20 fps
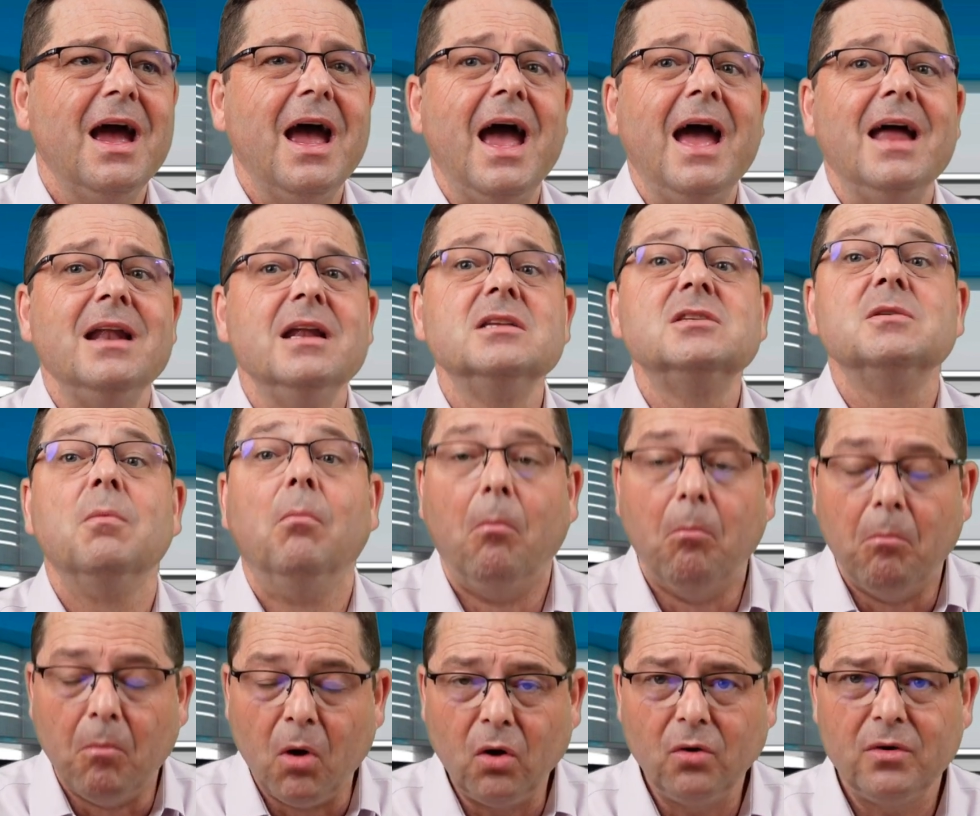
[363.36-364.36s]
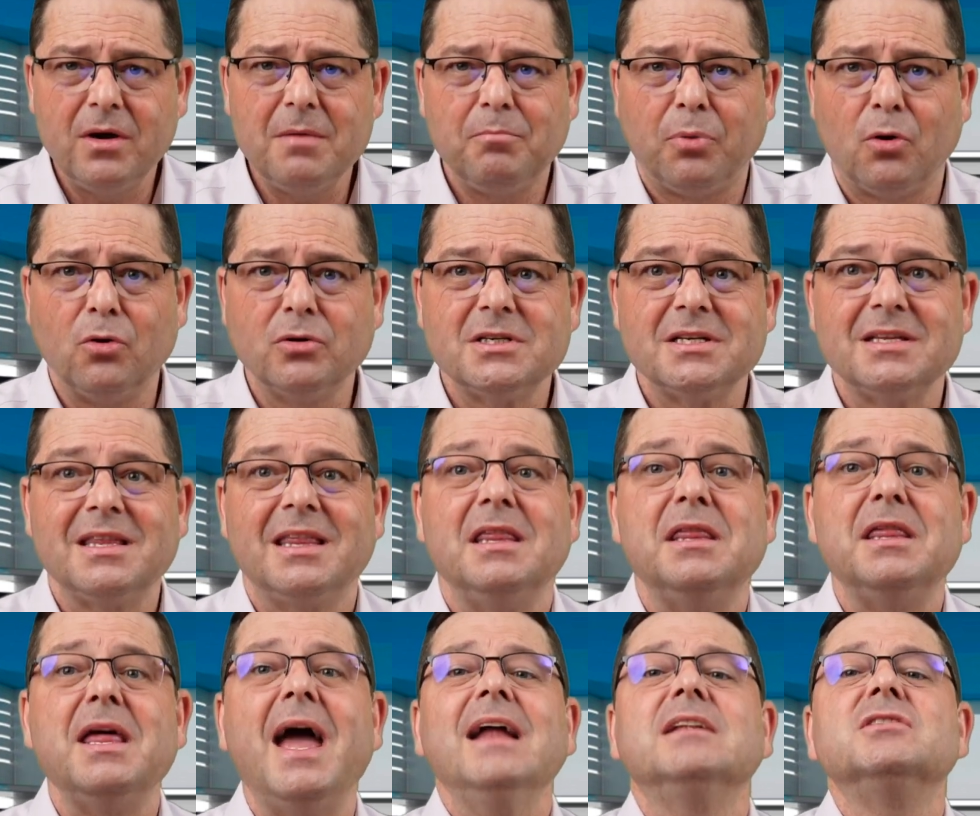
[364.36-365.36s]
and it's more important
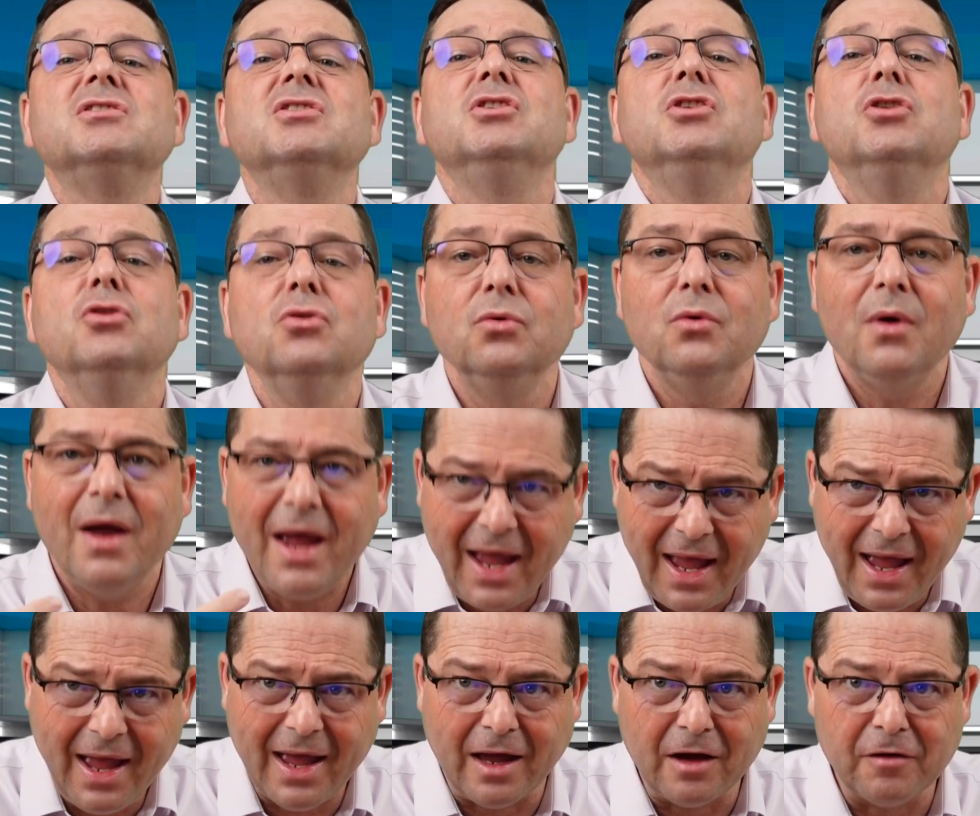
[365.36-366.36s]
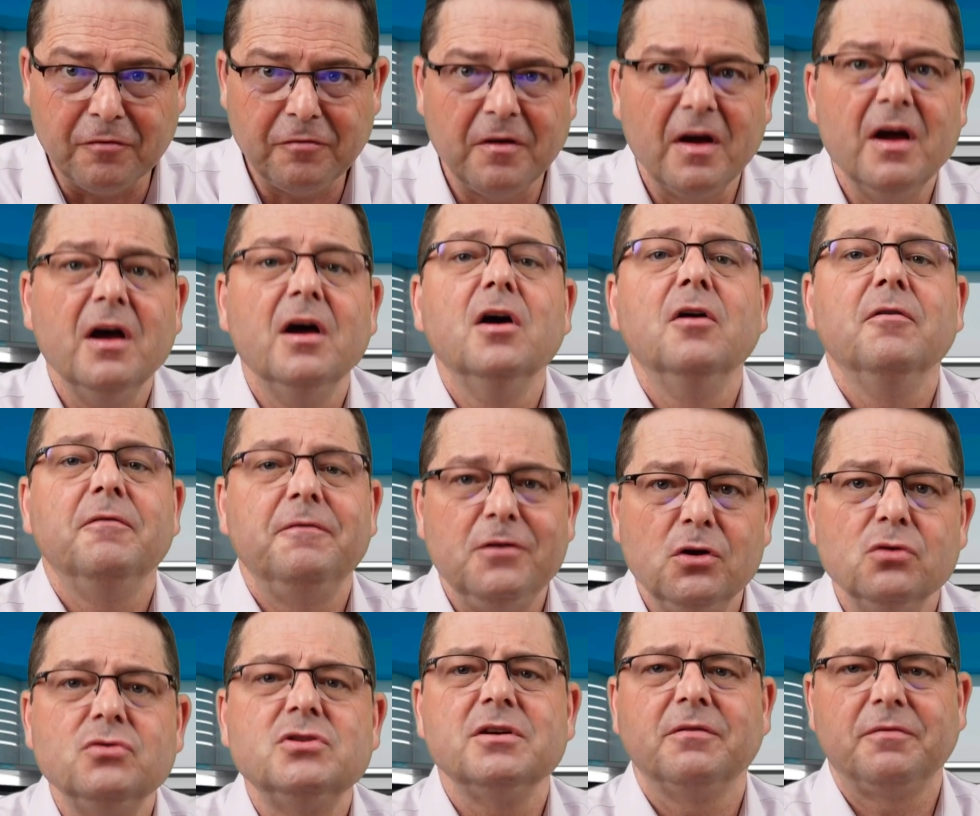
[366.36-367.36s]
that you have
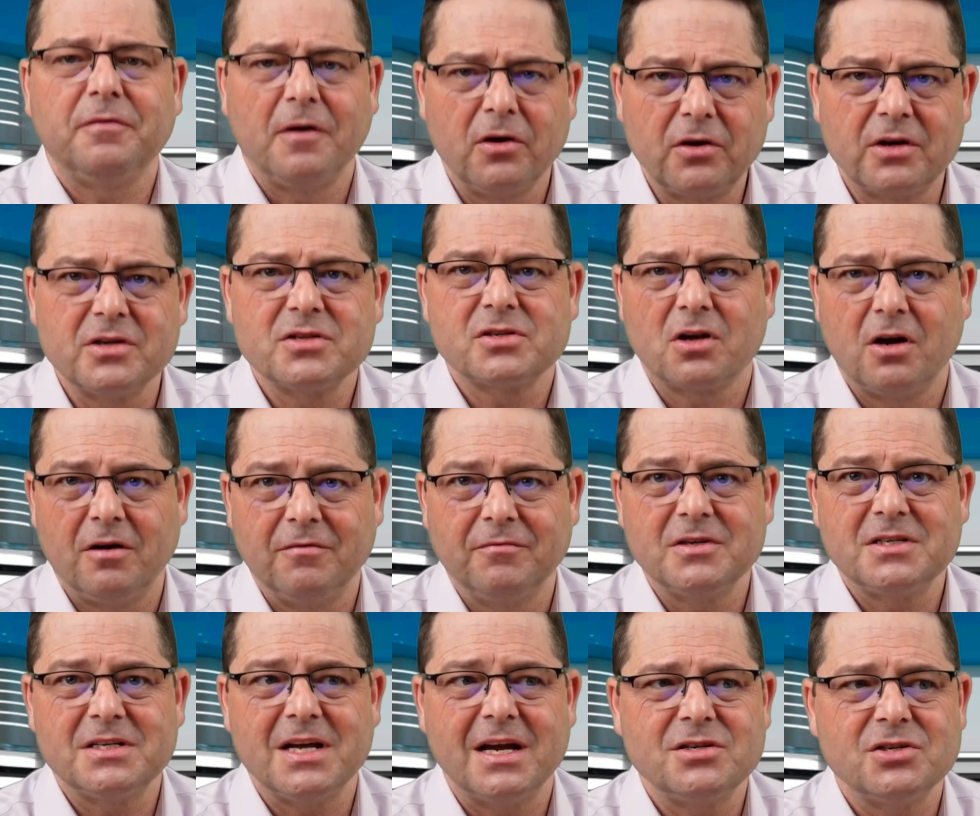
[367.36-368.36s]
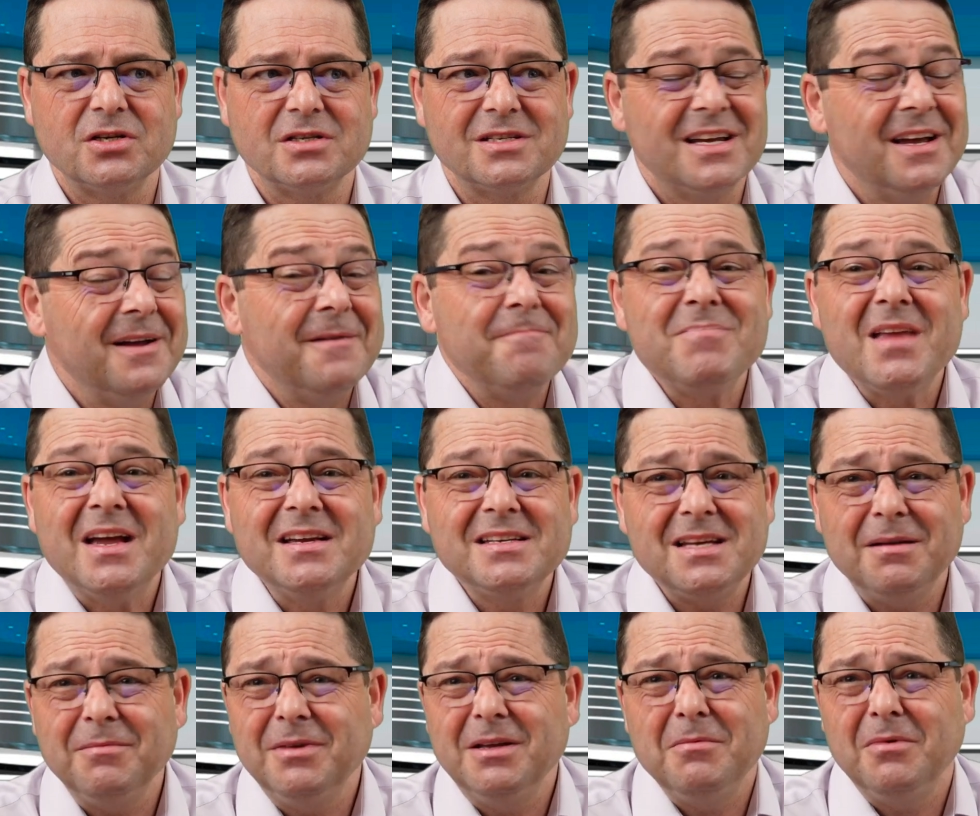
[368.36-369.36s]
future-focused conversations.
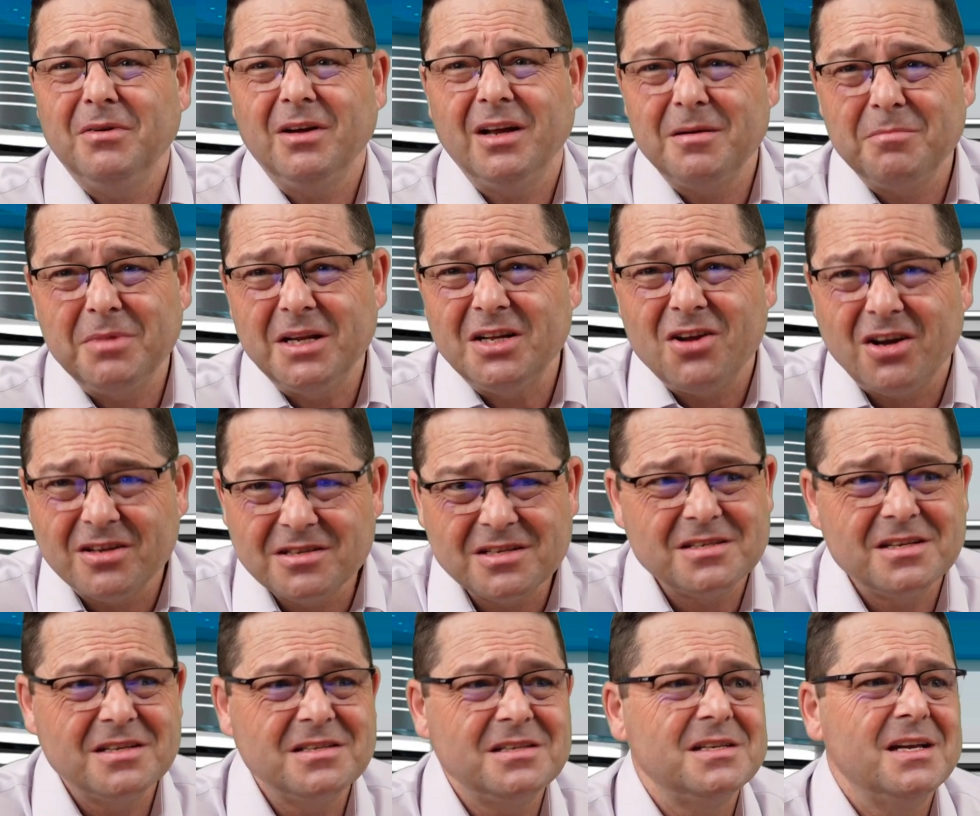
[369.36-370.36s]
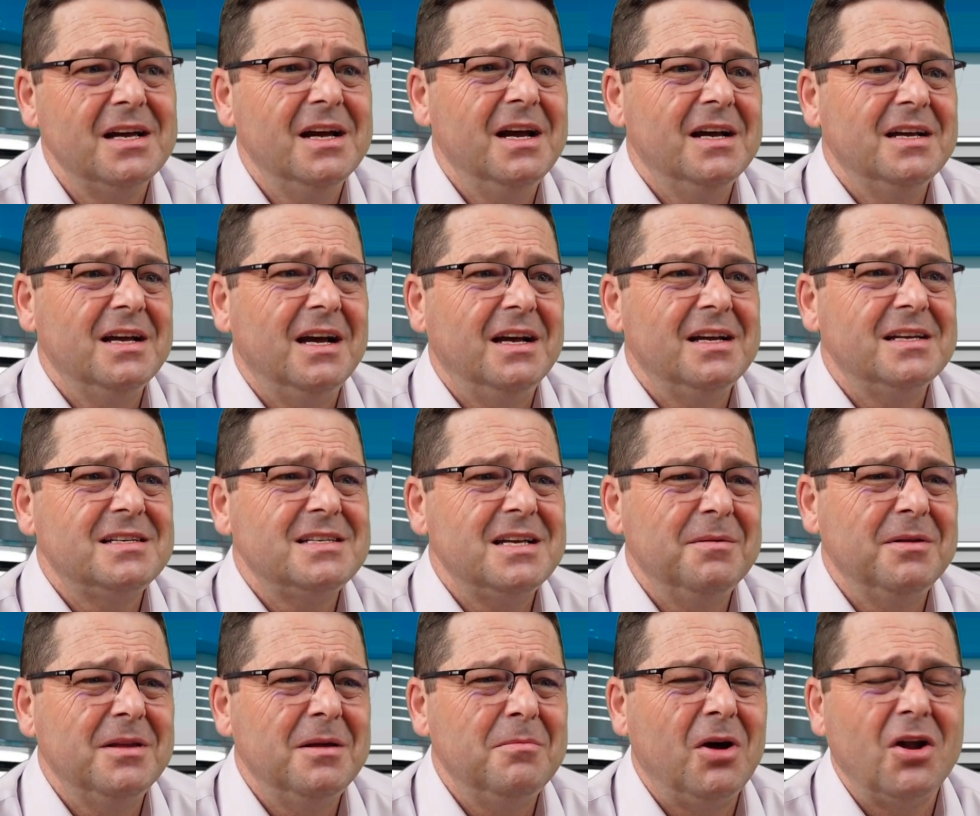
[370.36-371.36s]
Some of them are going to be nonsense, some
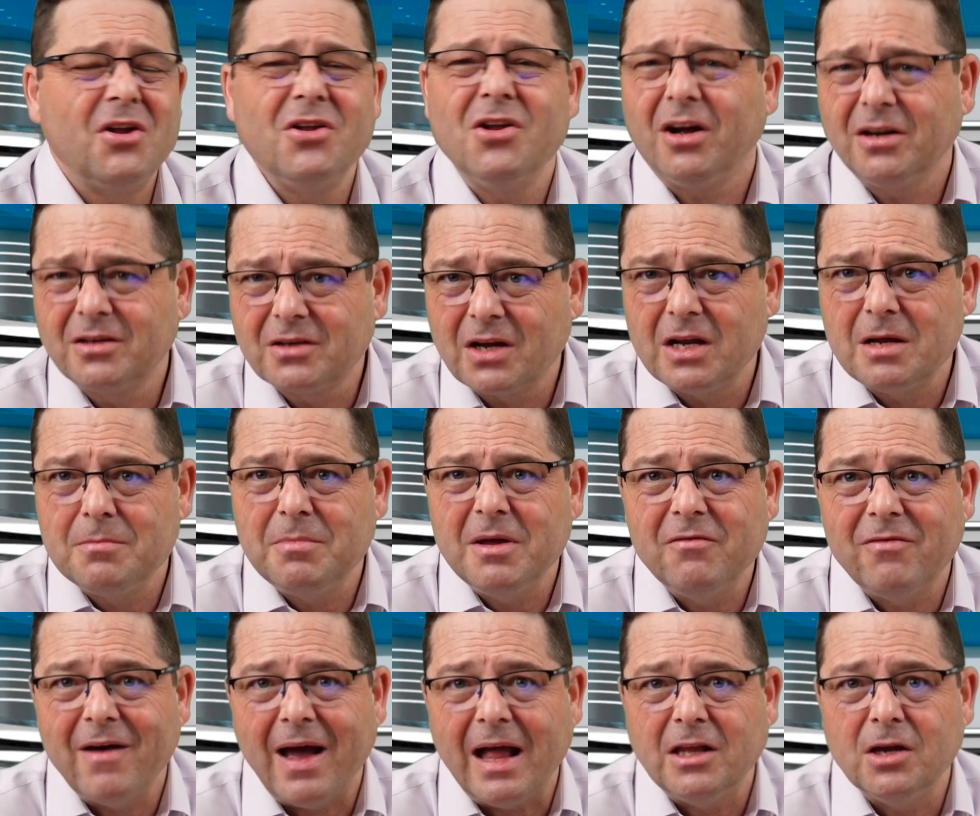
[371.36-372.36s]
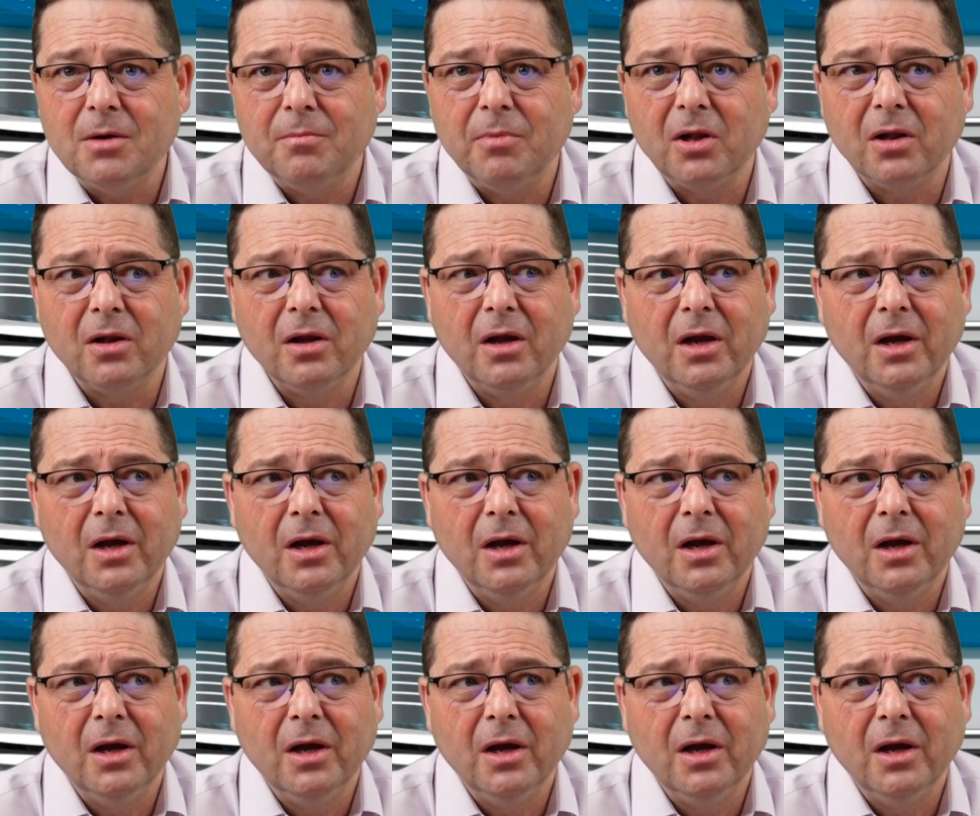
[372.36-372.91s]
of them are not going to be valuable.